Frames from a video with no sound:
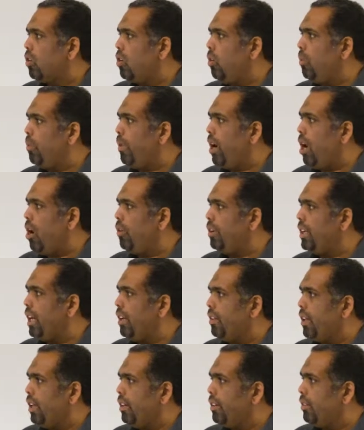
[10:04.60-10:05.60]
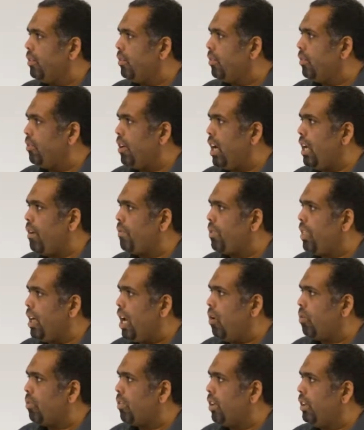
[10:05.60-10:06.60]
compound, and then
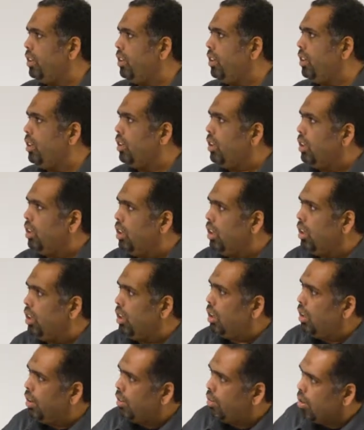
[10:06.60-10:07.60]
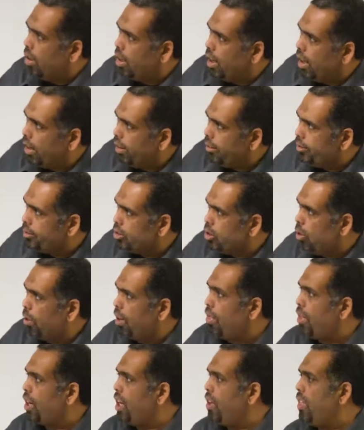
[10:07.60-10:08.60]
5,000, so,
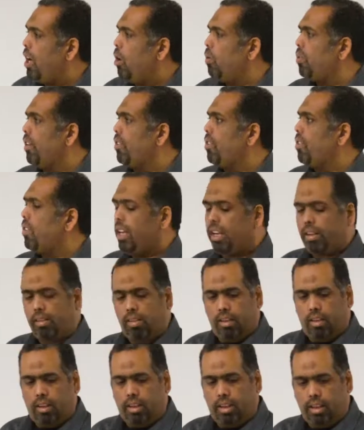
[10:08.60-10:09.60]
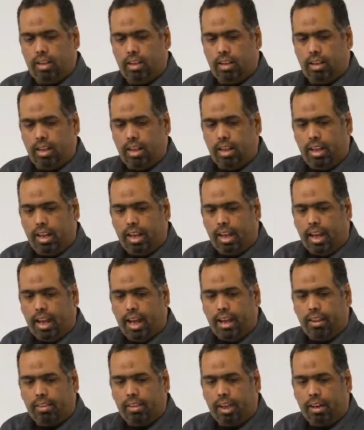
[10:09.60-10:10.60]
sorry, 3,006,
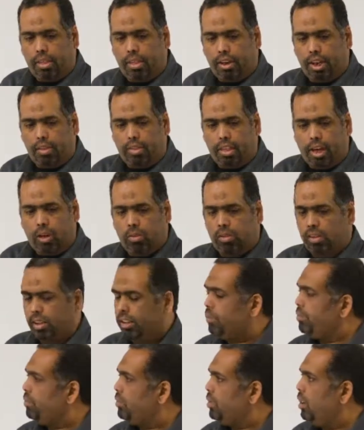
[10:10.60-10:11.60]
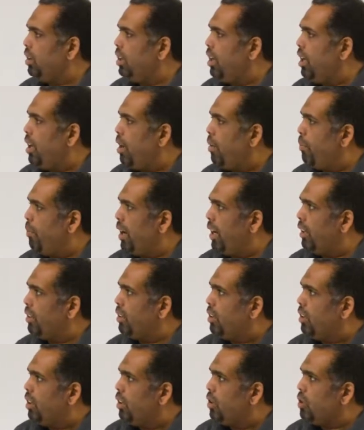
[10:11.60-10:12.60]
and then 3,000.
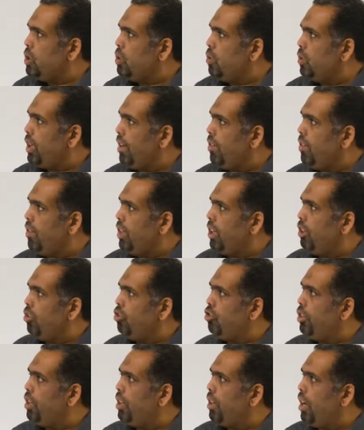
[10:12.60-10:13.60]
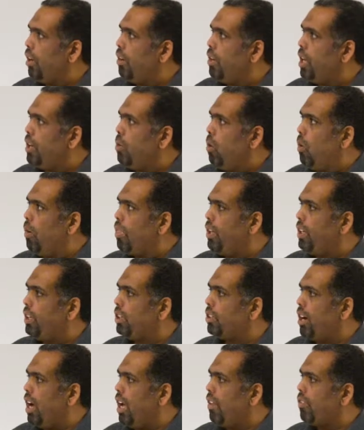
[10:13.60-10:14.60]
But you can see in general the northern
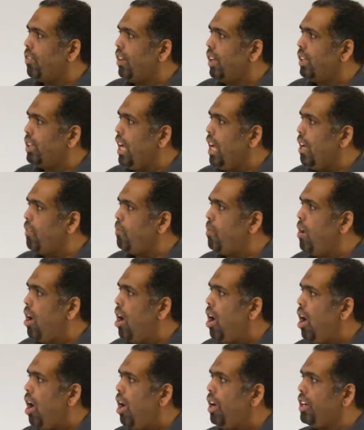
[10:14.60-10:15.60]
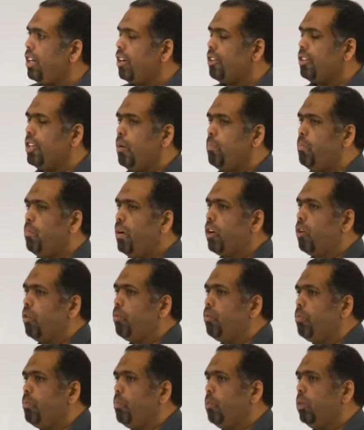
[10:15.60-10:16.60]
transect have higher number
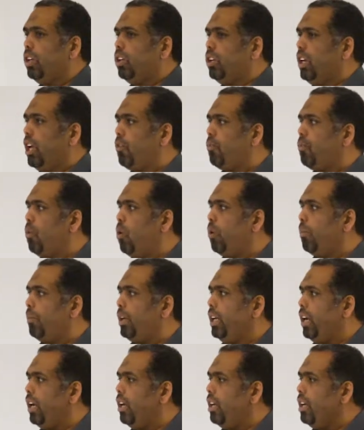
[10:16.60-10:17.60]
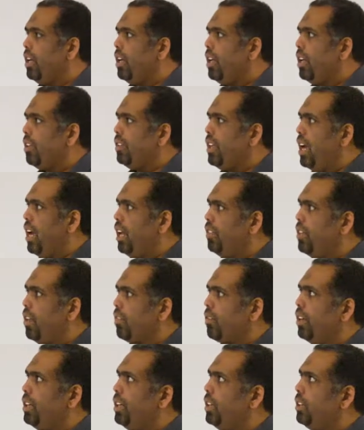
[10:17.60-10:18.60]
of molecular formula than the
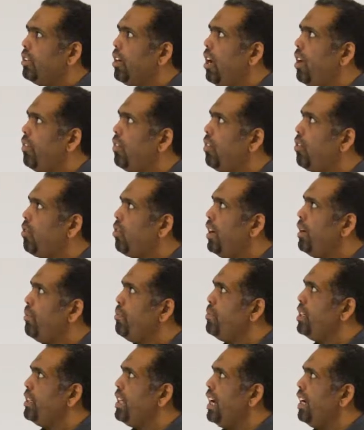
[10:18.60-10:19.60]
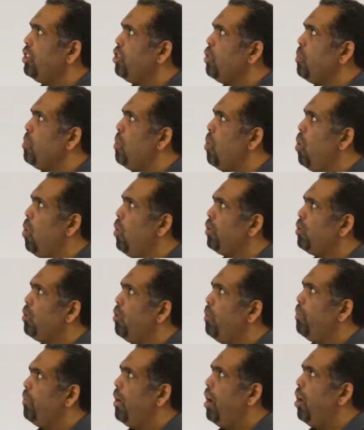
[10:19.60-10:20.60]
southern transect. So I'm detecting more
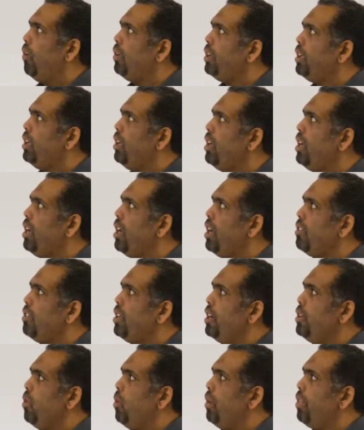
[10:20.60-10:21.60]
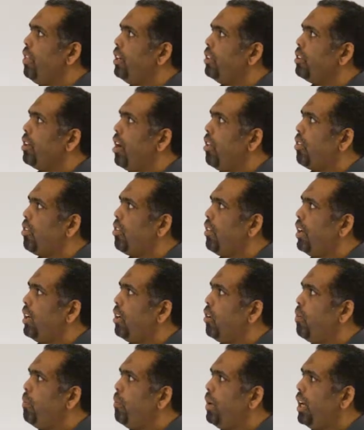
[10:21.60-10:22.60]
compound in the northern
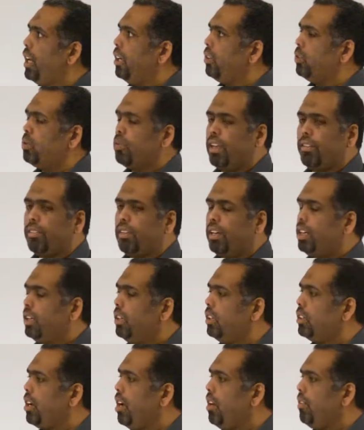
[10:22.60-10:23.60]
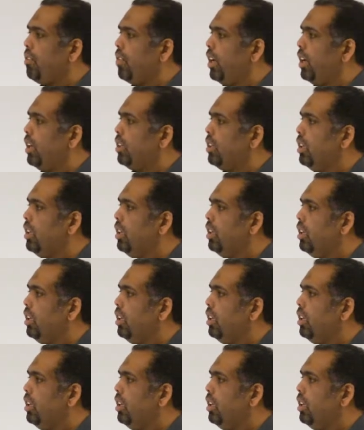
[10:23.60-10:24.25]
transect comparing to the southern transect.